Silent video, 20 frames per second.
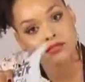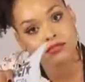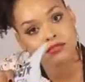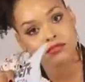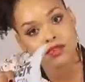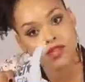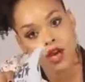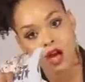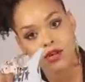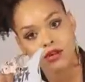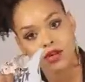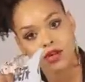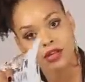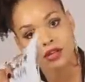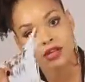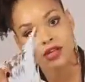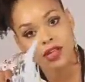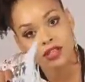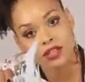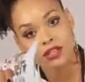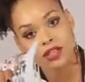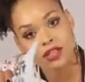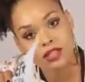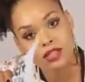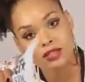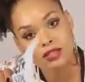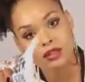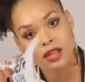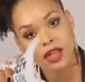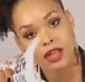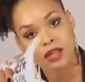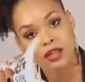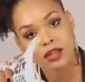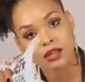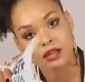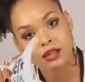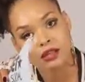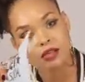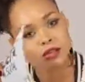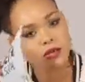Sorry, not the season finale.
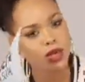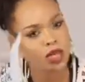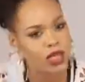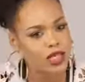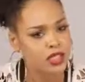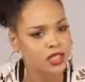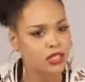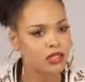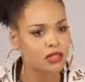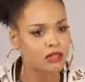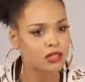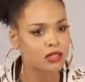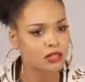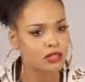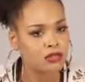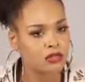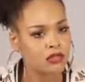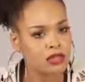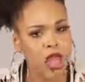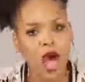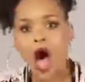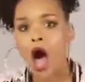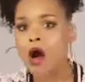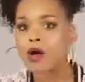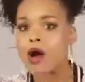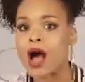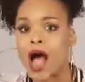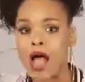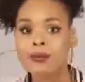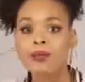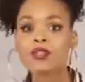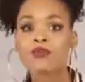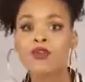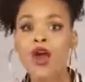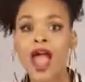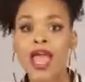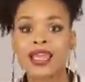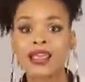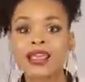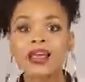What is it? Oh, I was
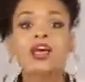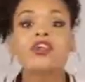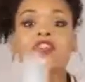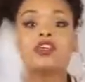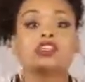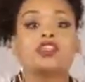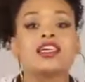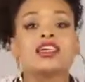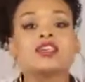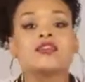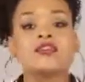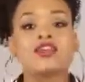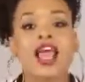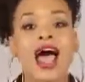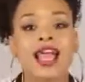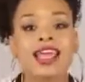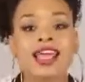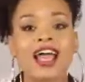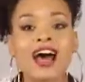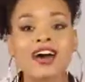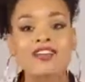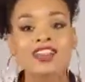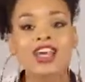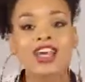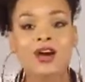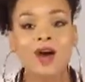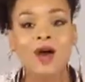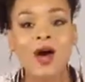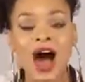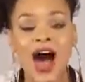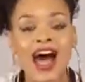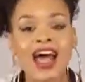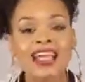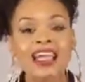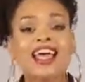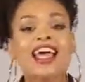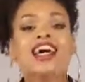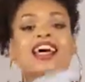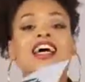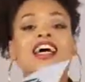right! The season finale of The Quad,
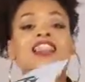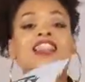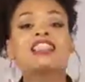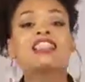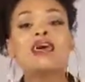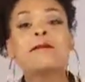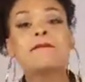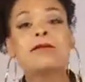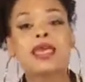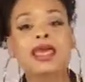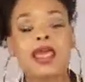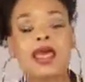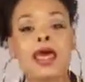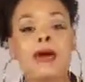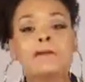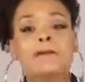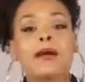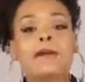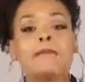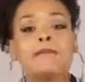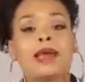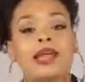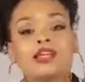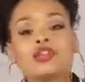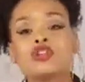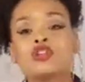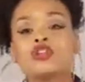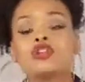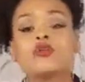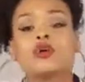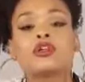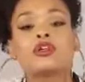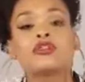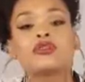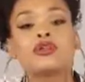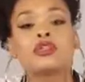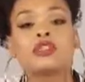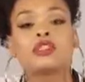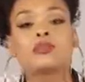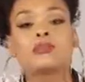10 p.m. Make sure you are
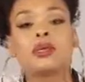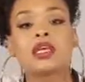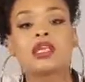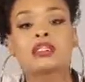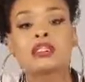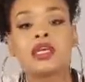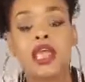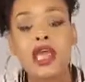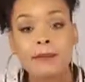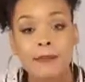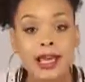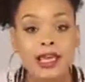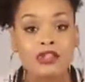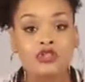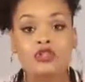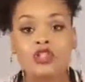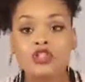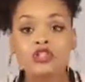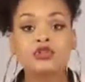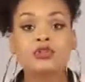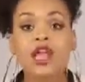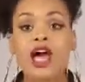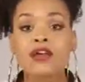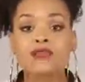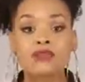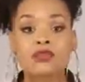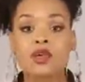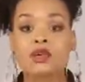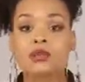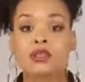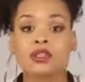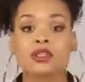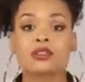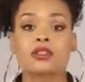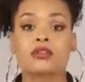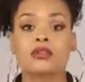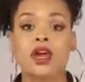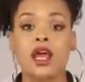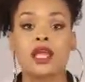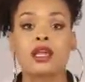tuned into BET, and make sure that you live tweet with us,
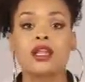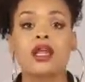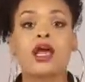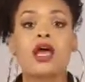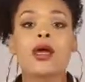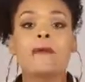all right?